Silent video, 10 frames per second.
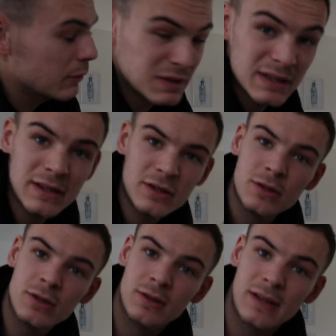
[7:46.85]
Obviously
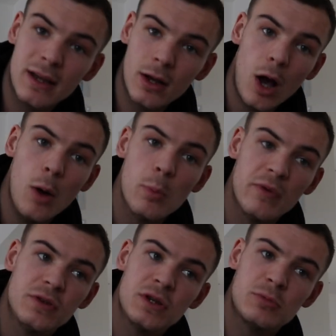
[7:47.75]
this didn't come
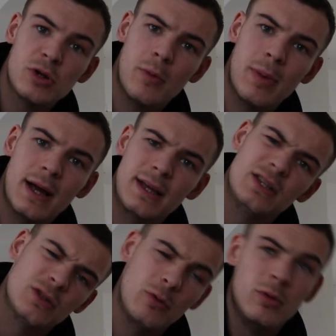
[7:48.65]
with the Gymshark
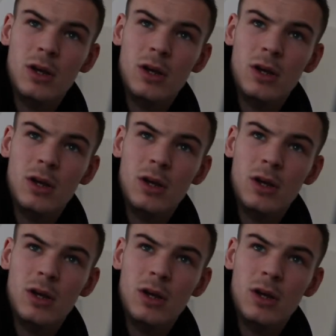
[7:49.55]
package, so,